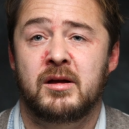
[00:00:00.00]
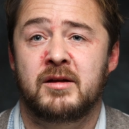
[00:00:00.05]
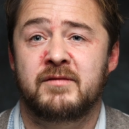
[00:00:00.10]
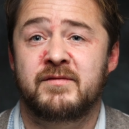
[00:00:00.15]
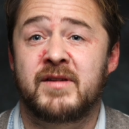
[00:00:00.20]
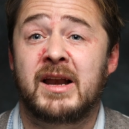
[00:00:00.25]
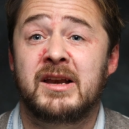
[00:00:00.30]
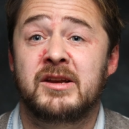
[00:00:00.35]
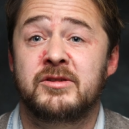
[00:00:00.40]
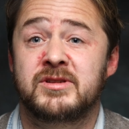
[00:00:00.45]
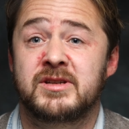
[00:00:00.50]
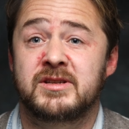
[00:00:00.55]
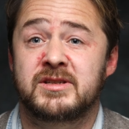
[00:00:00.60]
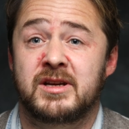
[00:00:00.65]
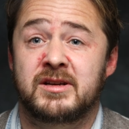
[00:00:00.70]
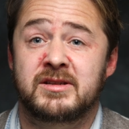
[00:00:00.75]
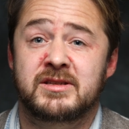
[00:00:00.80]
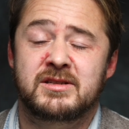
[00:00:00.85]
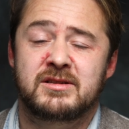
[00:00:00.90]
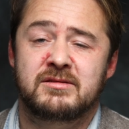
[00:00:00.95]
values as
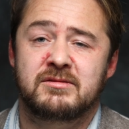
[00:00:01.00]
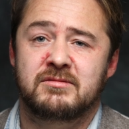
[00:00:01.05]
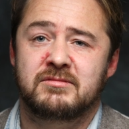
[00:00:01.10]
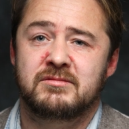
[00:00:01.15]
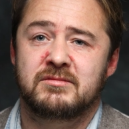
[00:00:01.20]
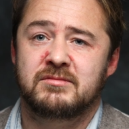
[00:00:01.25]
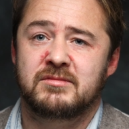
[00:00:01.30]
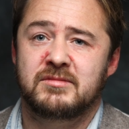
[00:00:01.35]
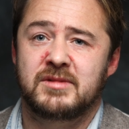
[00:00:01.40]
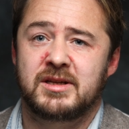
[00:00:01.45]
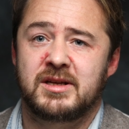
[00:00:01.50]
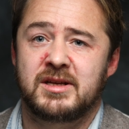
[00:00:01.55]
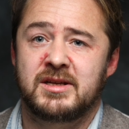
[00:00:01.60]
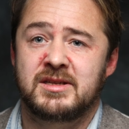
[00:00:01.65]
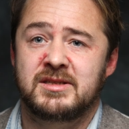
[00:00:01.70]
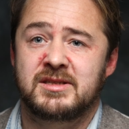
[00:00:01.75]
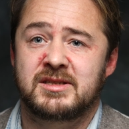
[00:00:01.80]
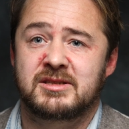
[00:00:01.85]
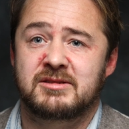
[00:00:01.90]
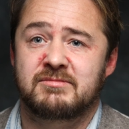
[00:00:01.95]
us,
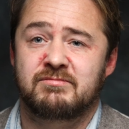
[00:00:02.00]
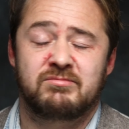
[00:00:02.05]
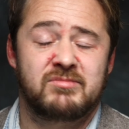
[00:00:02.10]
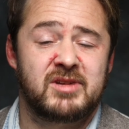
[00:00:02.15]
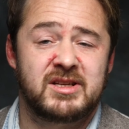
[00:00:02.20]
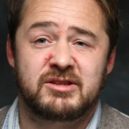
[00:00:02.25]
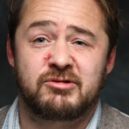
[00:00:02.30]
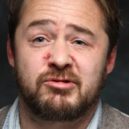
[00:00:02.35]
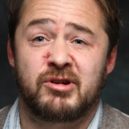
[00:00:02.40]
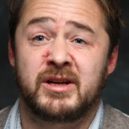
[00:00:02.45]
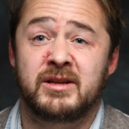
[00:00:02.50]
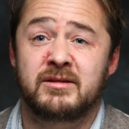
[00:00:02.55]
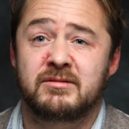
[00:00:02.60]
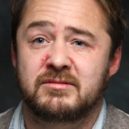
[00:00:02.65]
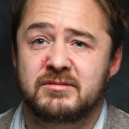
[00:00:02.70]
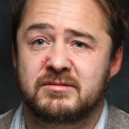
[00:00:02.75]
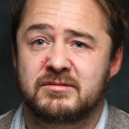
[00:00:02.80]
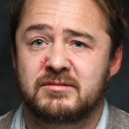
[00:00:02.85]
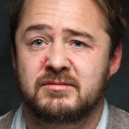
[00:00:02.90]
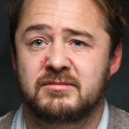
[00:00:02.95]
is great.
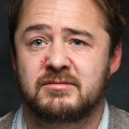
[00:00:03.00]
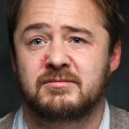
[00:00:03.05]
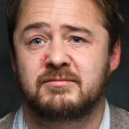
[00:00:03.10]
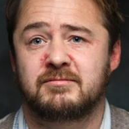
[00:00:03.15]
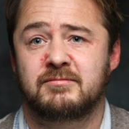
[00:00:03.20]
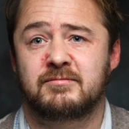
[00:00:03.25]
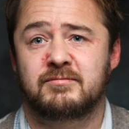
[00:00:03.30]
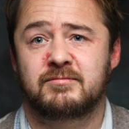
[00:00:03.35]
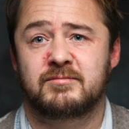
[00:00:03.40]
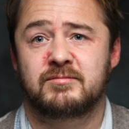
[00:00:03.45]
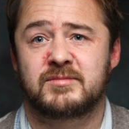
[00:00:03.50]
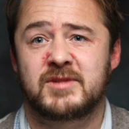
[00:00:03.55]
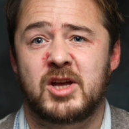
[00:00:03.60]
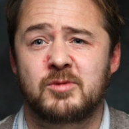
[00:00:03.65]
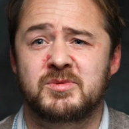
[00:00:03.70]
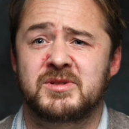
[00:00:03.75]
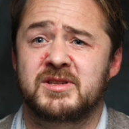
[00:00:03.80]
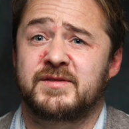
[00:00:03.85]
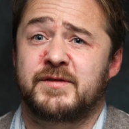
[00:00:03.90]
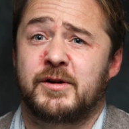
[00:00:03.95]

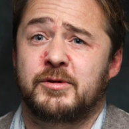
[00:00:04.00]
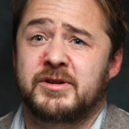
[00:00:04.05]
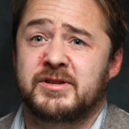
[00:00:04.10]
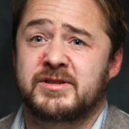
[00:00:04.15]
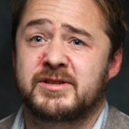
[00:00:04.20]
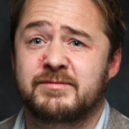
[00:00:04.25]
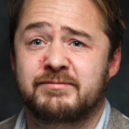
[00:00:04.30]
Helps us focus.